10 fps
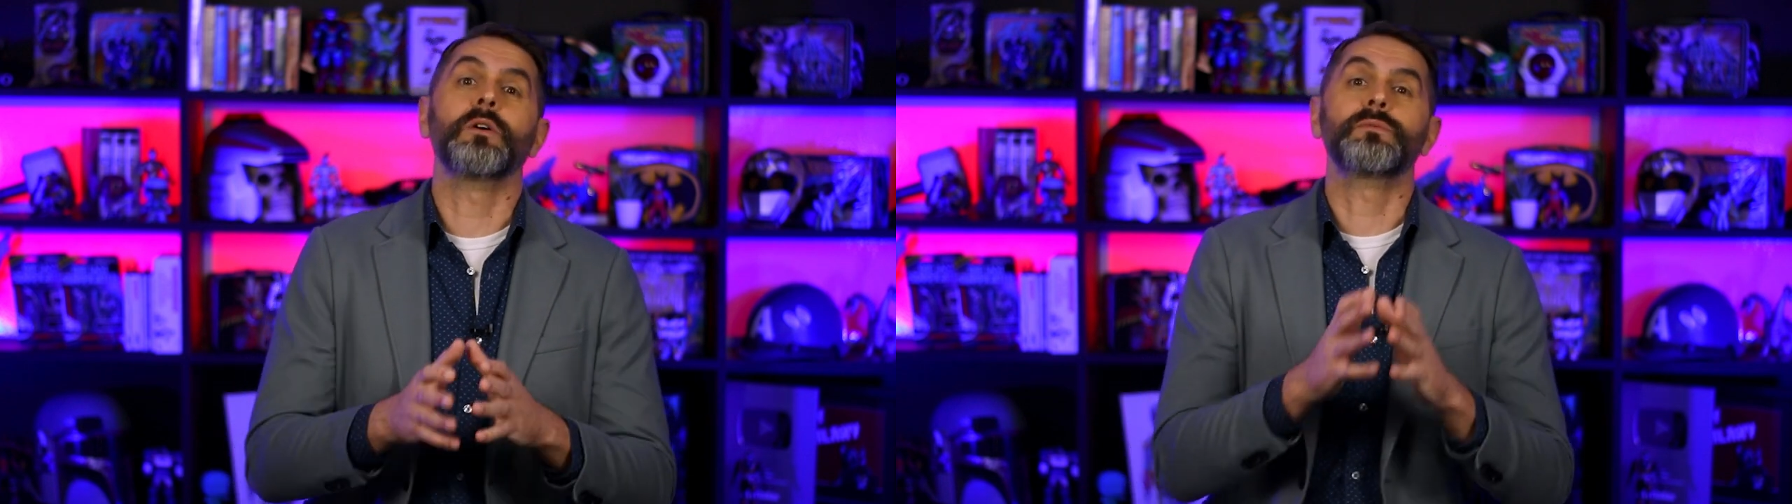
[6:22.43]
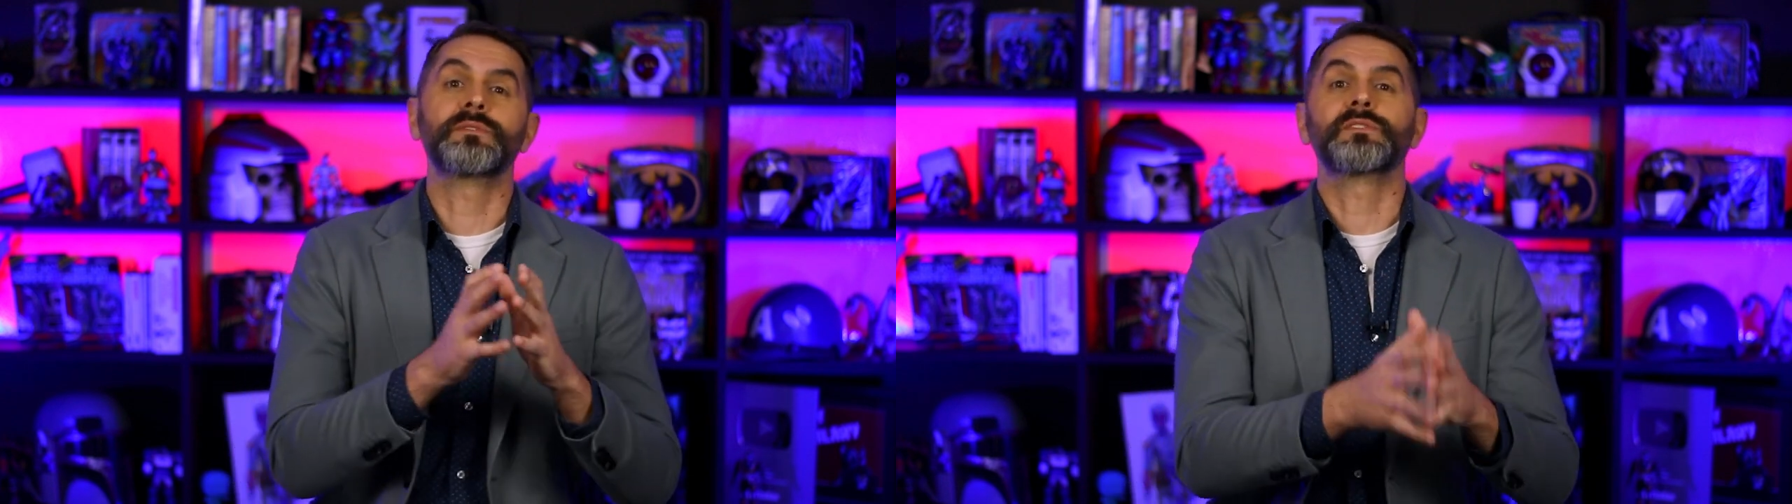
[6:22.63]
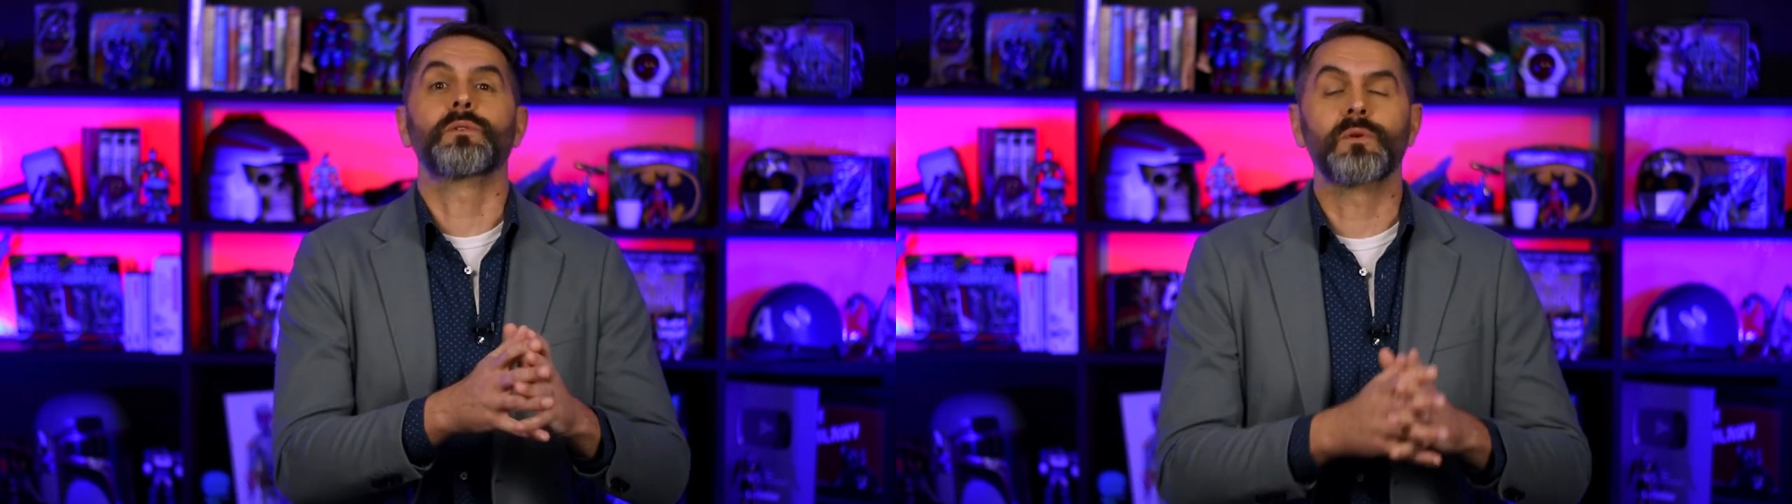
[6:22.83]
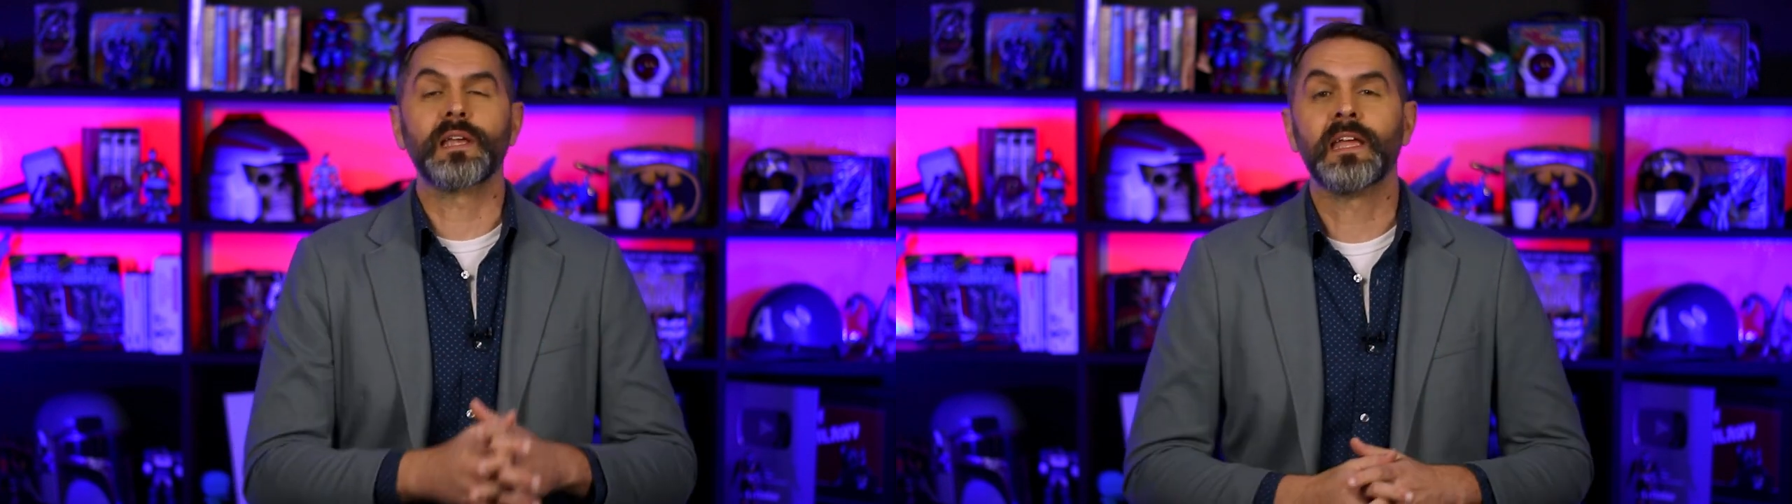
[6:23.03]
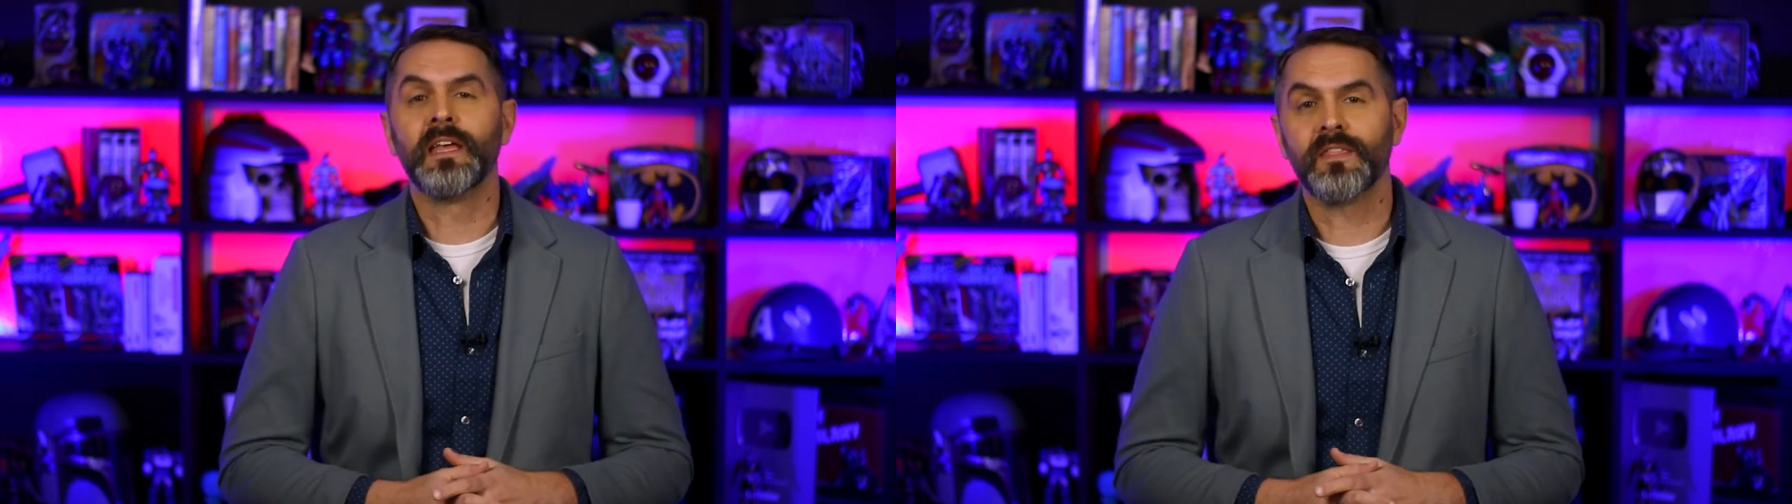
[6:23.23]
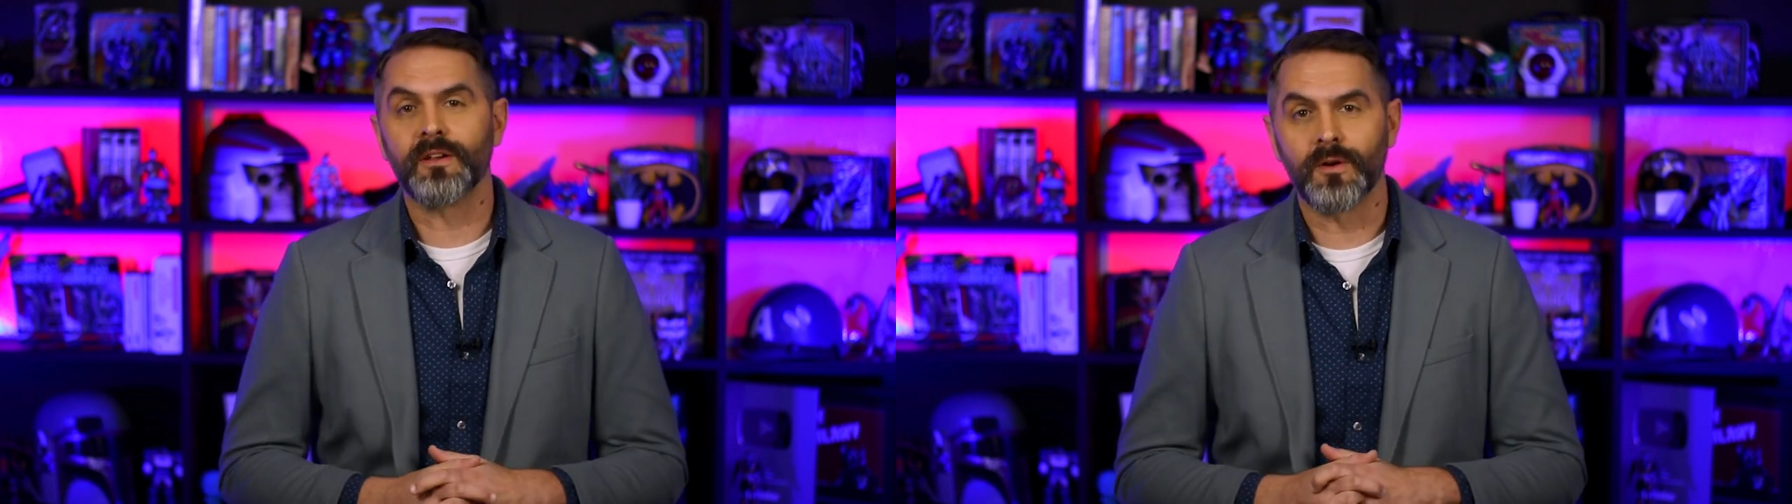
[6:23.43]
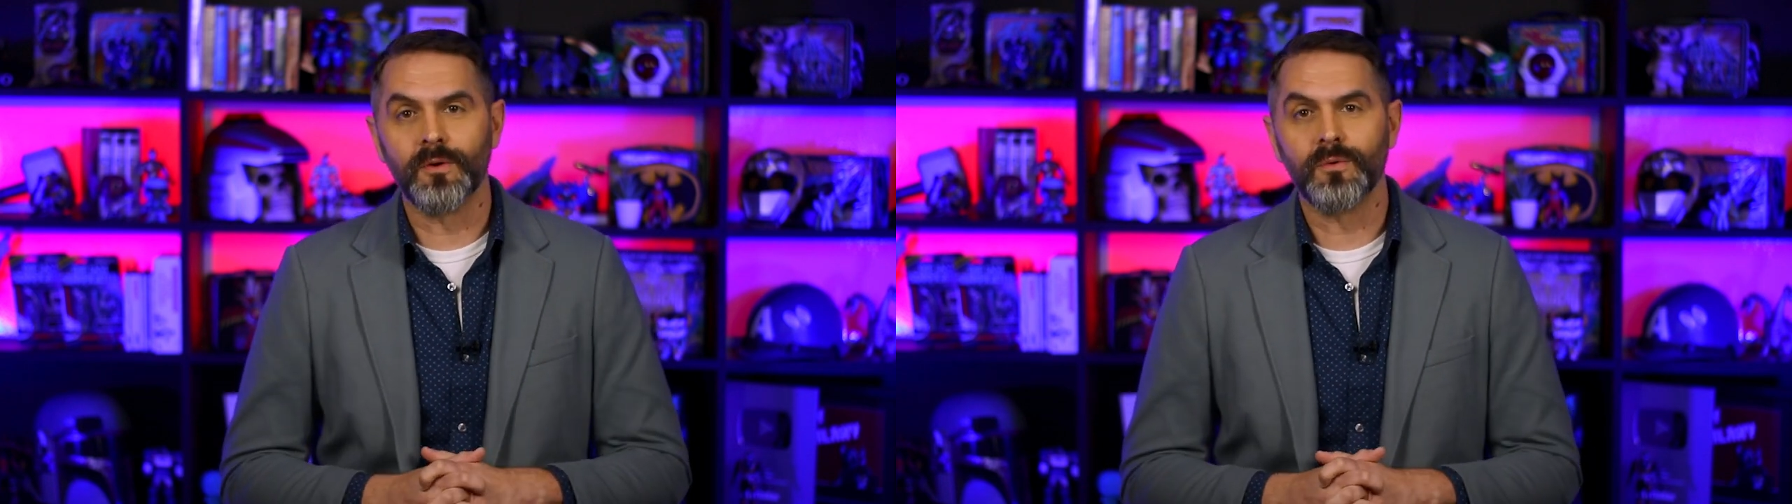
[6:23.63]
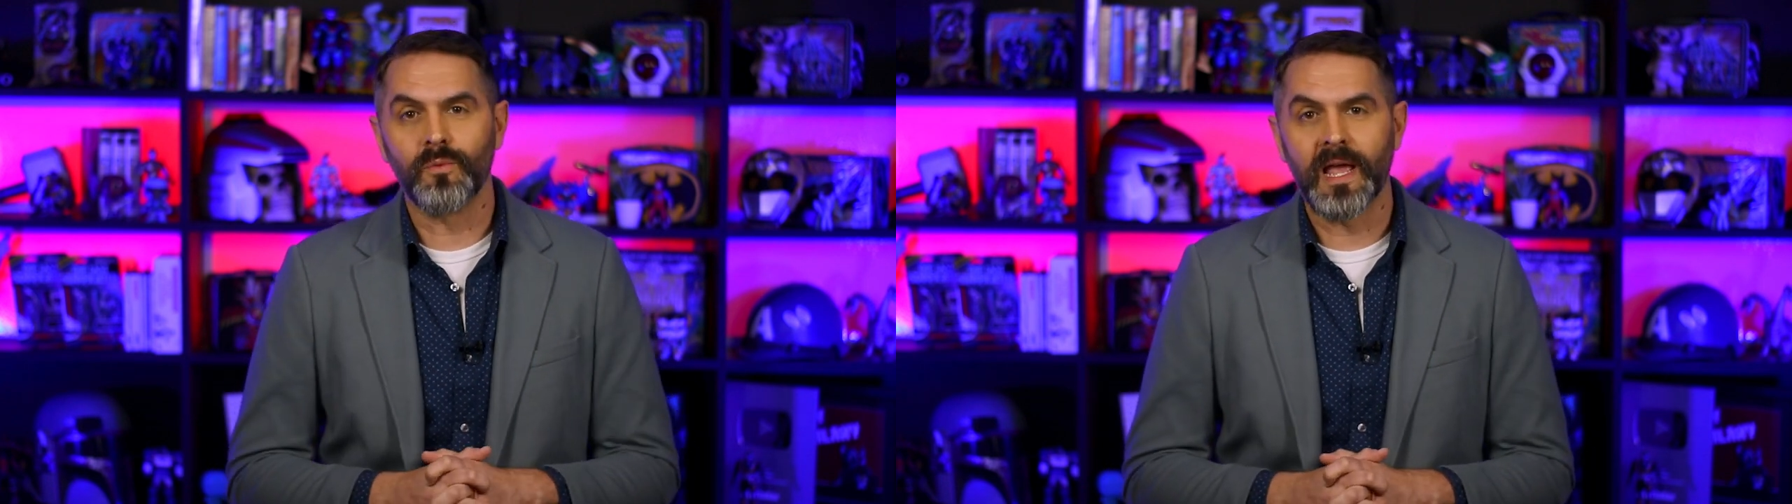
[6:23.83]
own story their
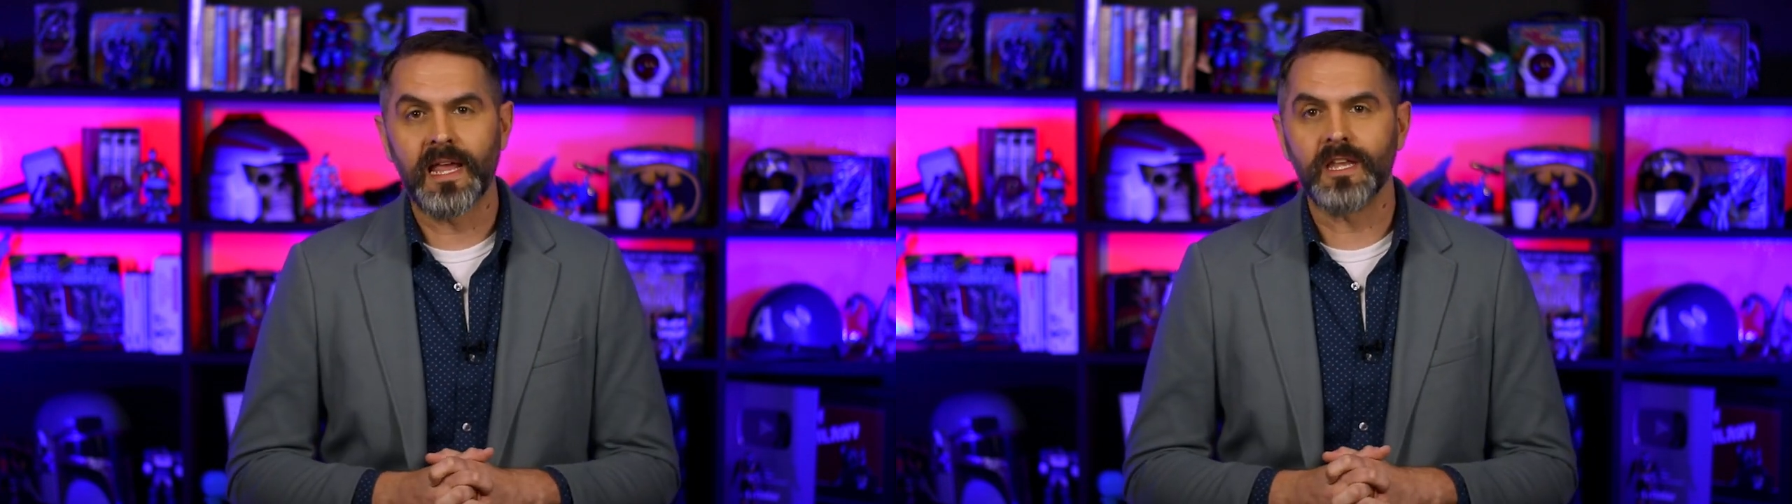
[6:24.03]
own way,